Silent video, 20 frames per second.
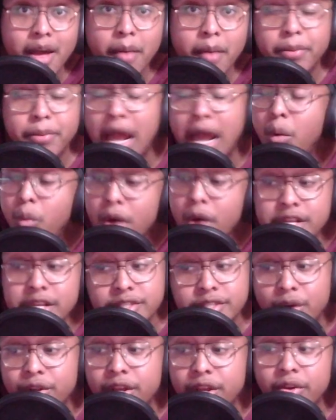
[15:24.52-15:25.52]
But I want
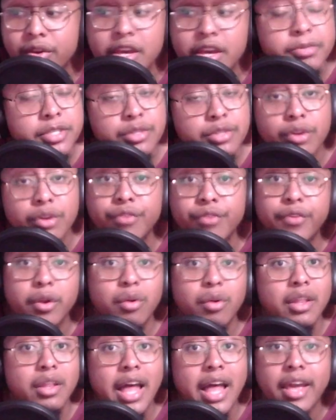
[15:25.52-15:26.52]
Antonio Gibson on the
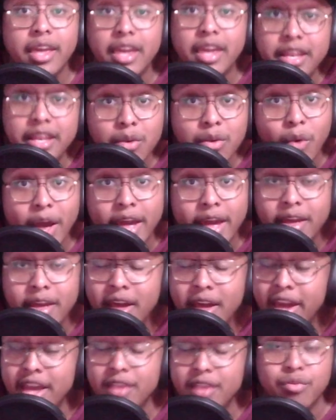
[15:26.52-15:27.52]
field a lot anyway,
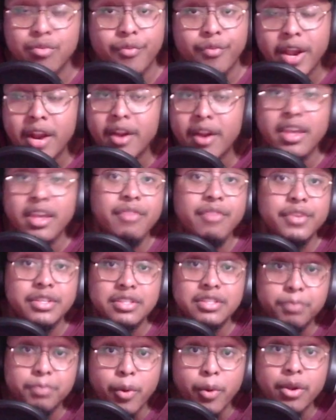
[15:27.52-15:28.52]
and Rivera even
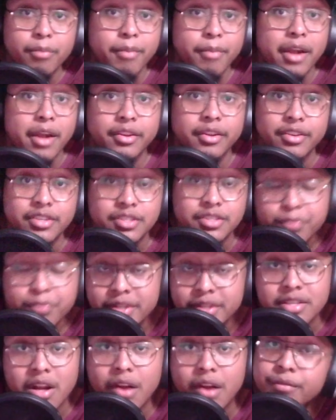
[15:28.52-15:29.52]
spoke about it in his
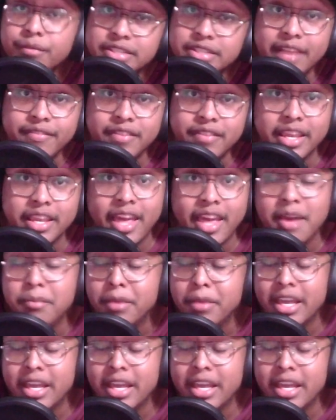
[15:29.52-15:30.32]
press conference after the game.